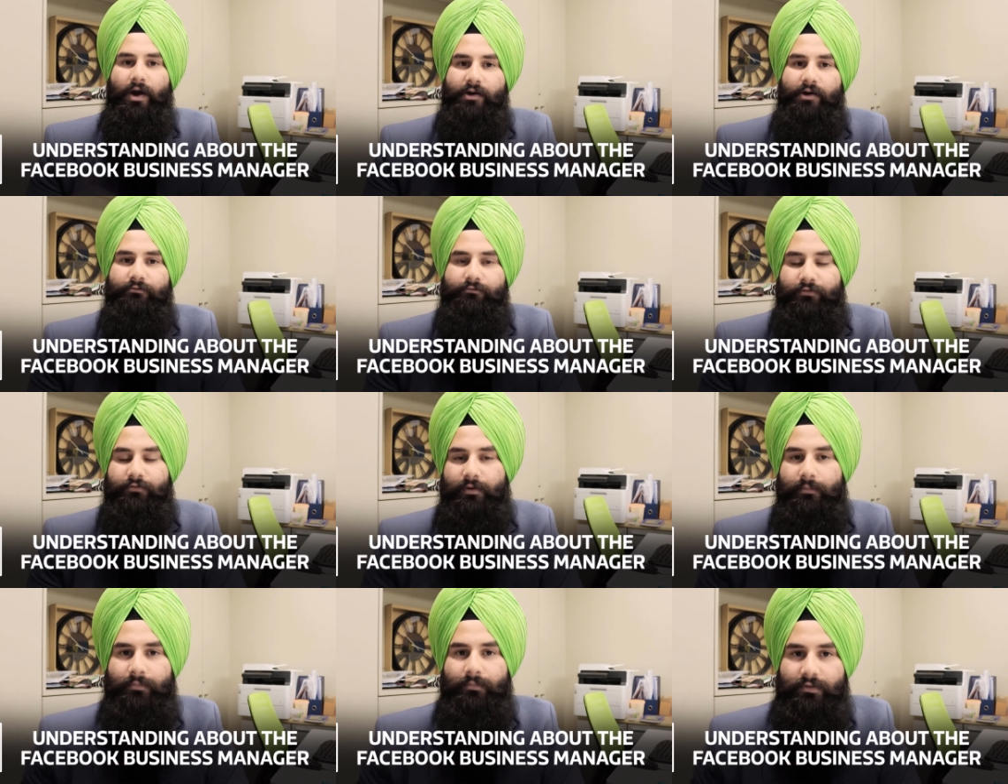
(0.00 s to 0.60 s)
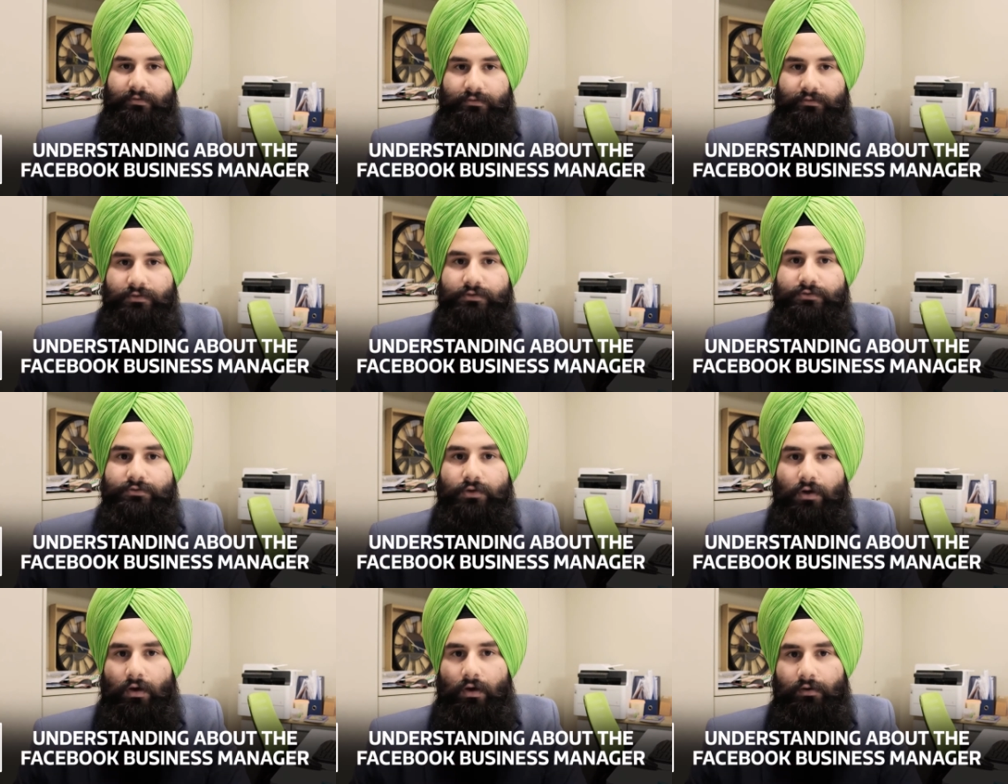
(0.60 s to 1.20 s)
every
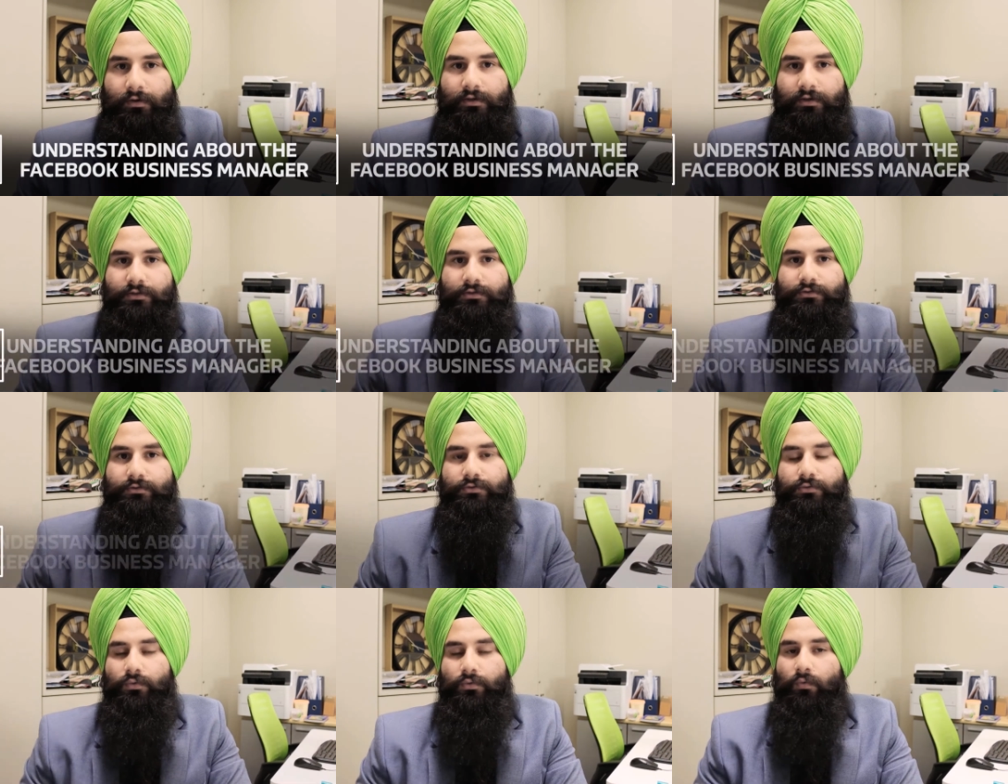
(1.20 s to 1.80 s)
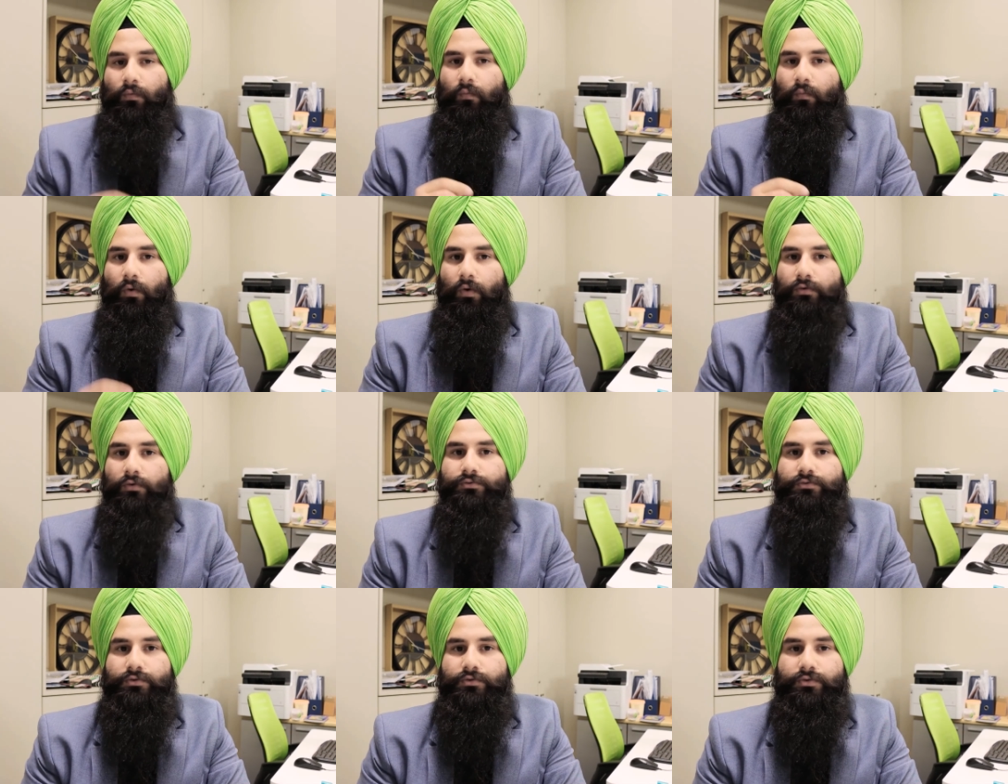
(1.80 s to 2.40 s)
business owners who
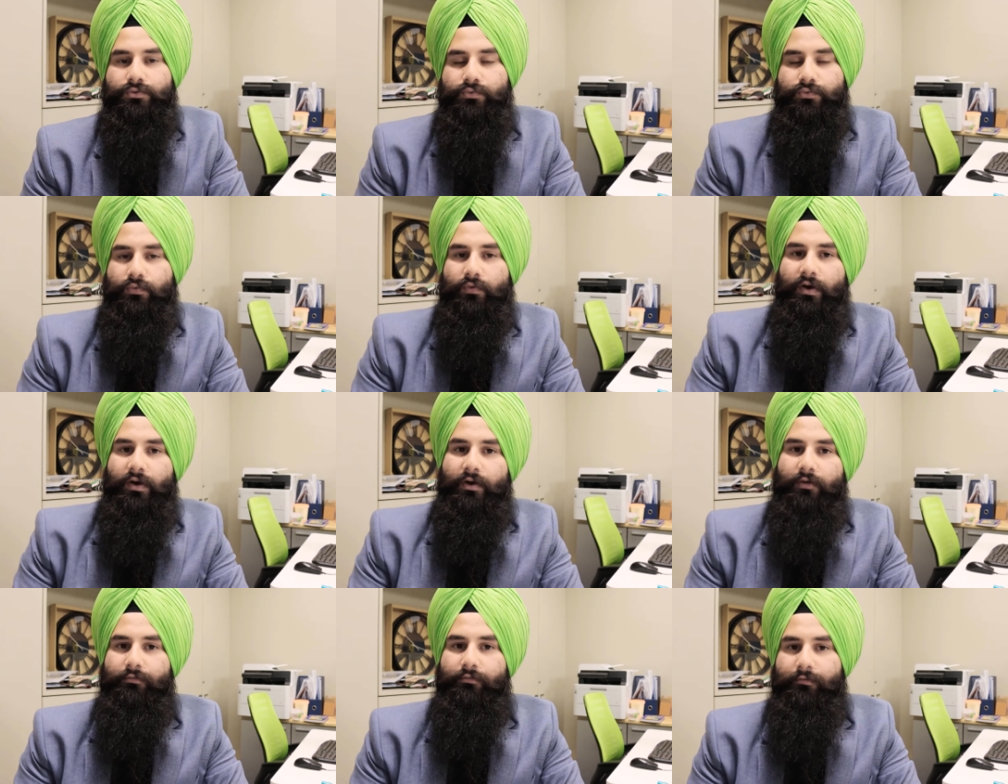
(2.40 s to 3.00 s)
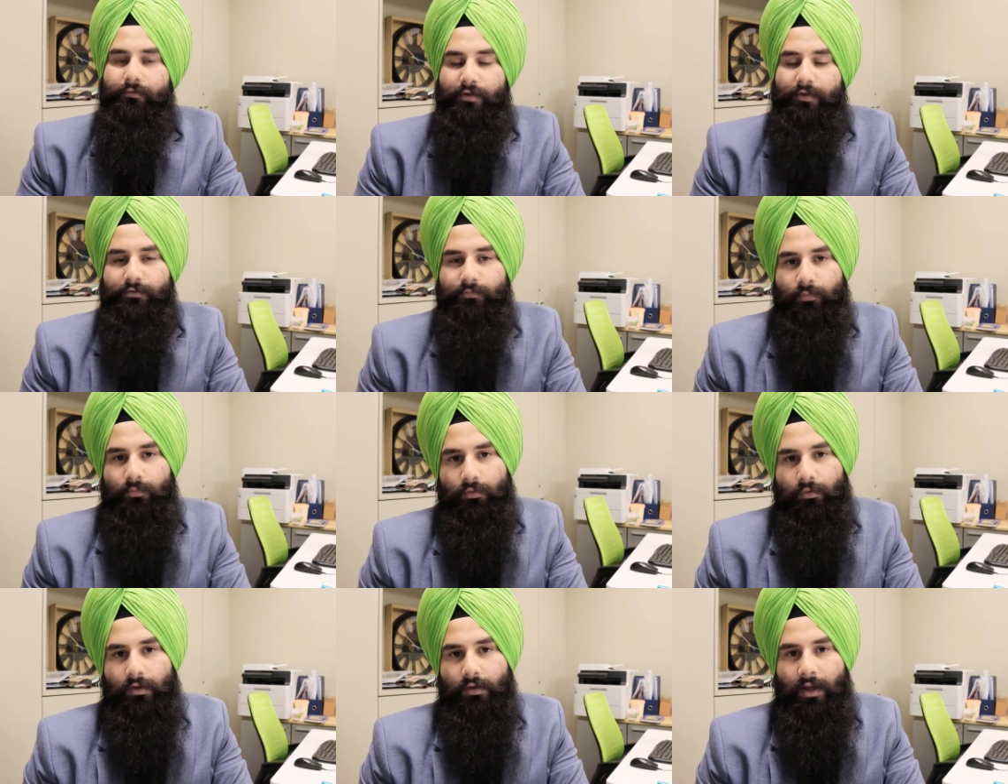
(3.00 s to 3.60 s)
wants to run a
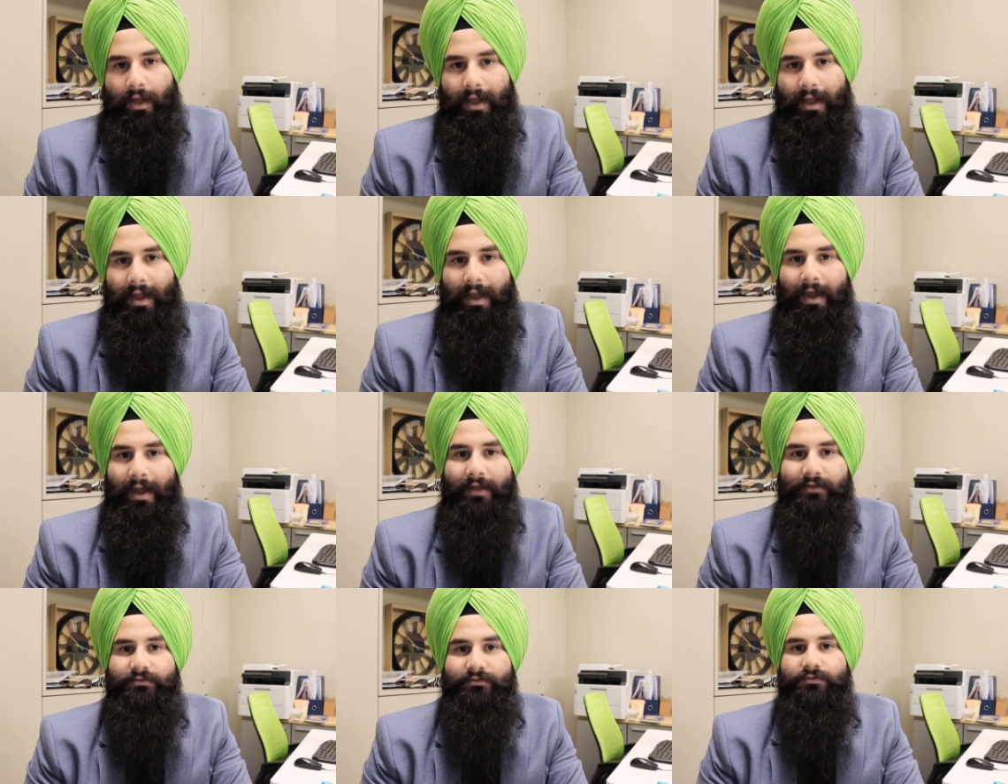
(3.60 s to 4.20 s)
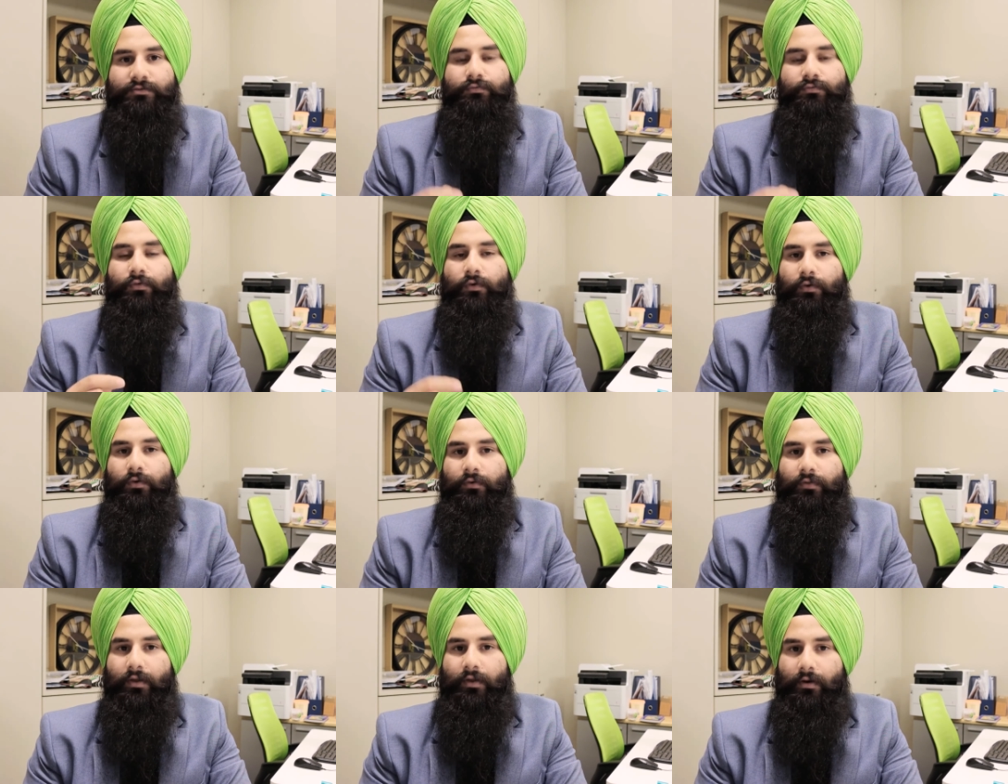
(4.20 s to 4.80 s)
Facebook ads
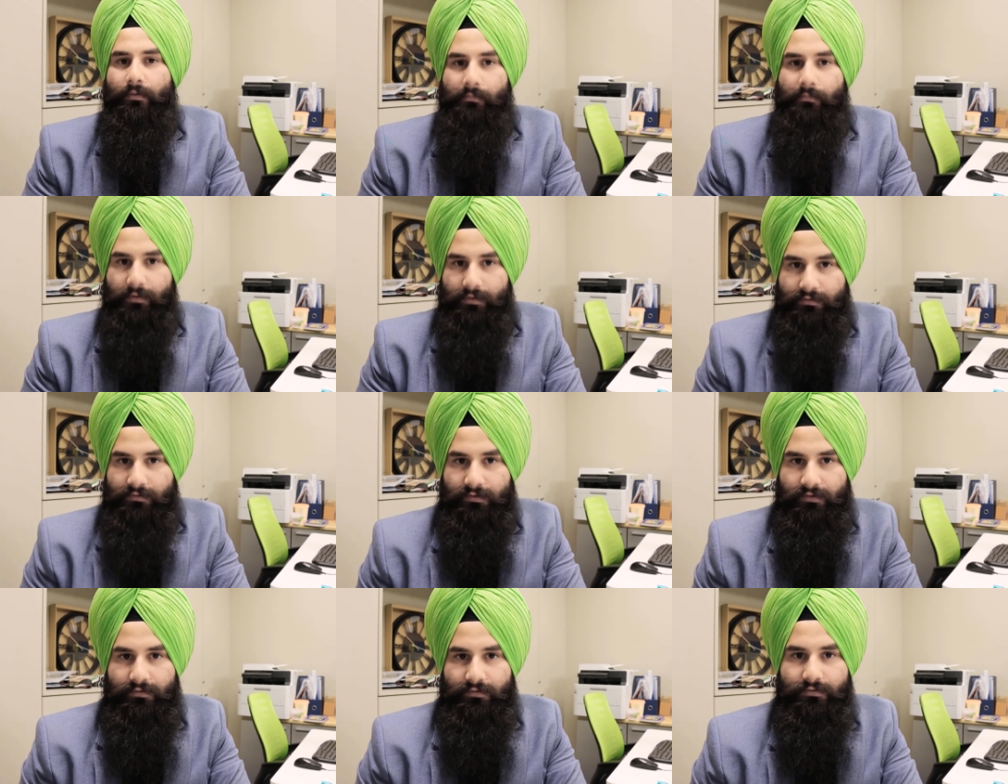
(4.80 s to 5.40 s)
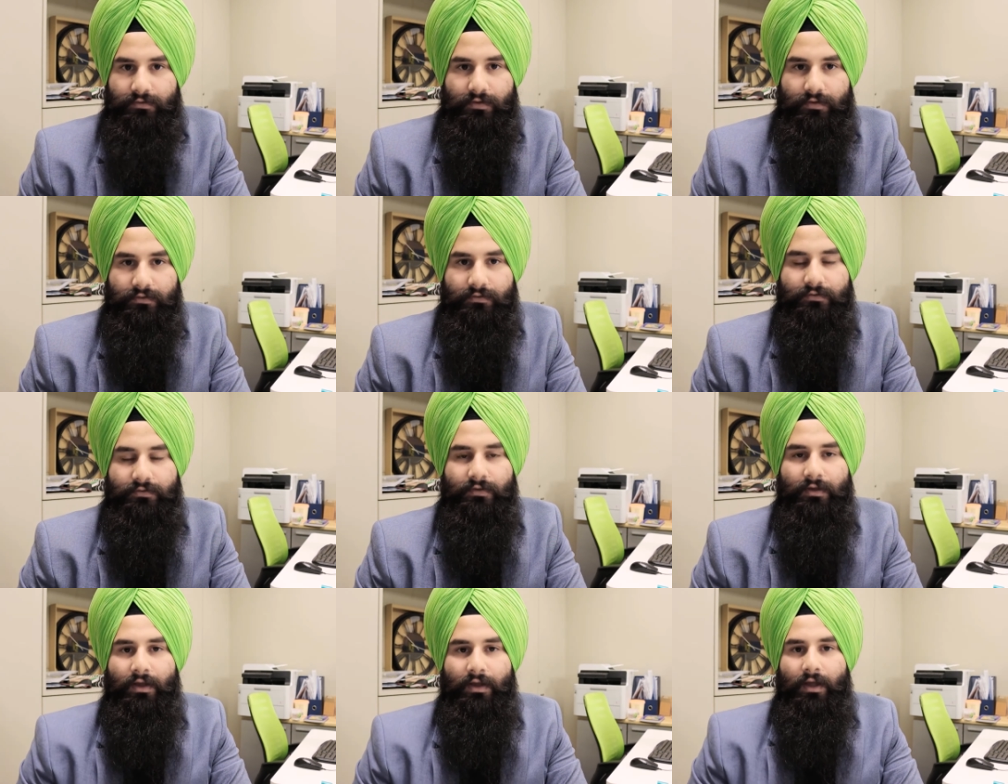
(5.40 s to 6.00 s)
for their
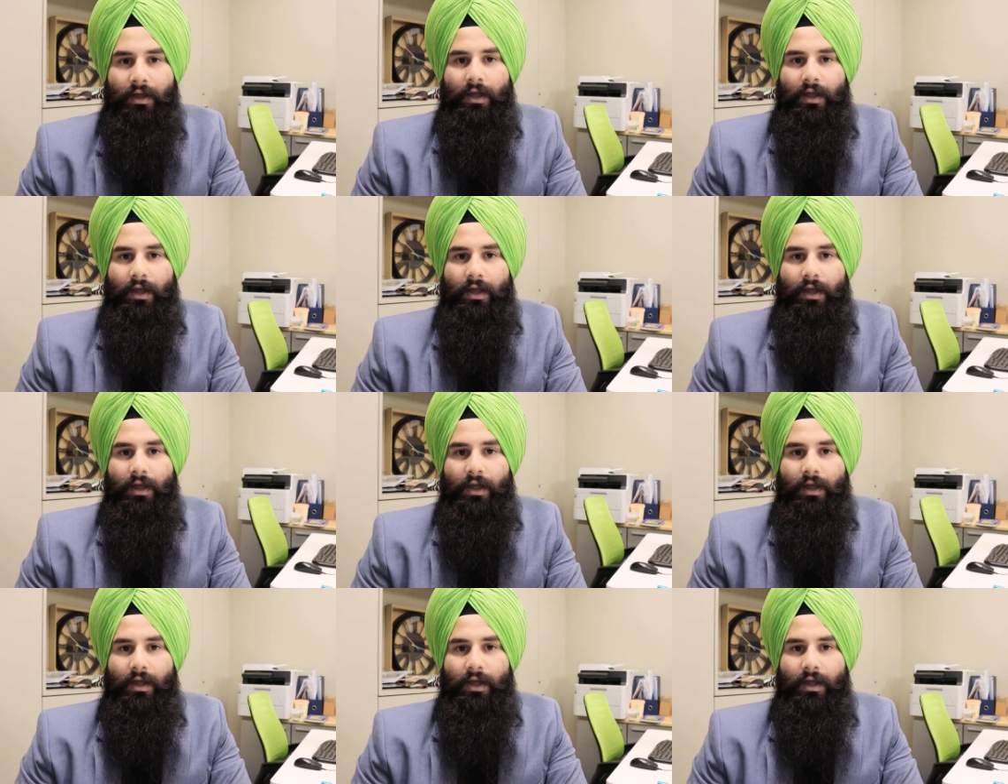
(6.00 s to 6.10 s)
businesses.